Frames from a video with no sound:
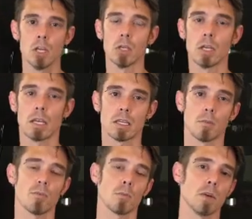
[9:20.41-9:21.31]
you can get
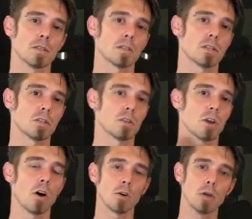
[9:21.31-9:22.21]
them from places such as
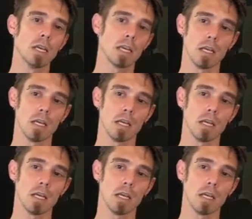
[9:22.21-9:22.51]
AutoGeek,